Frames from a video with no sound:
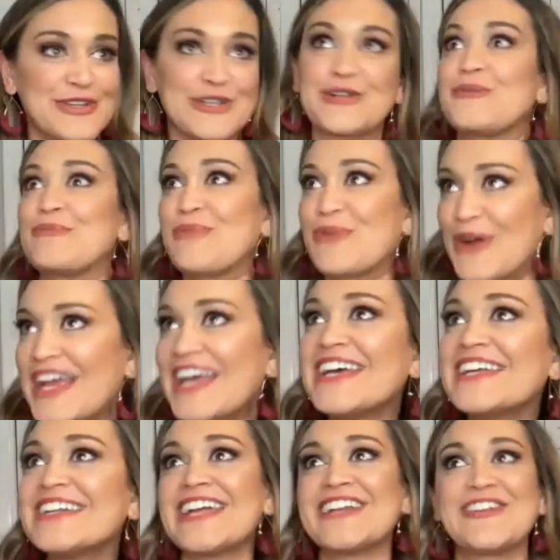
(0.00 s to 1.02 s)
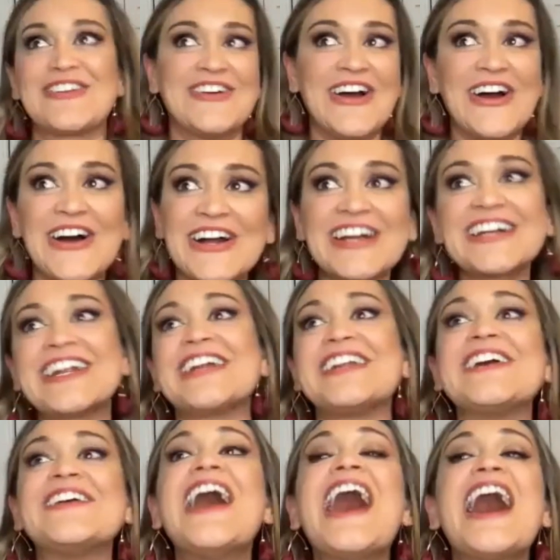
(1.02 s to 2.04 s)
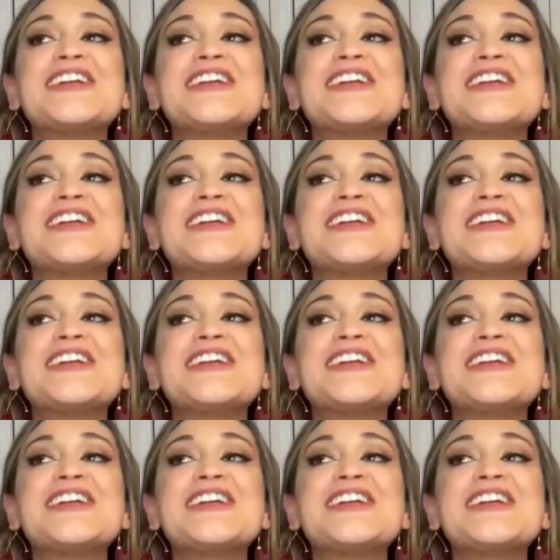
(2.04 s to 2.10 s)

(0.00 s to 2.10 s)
your brain and your heart. I know.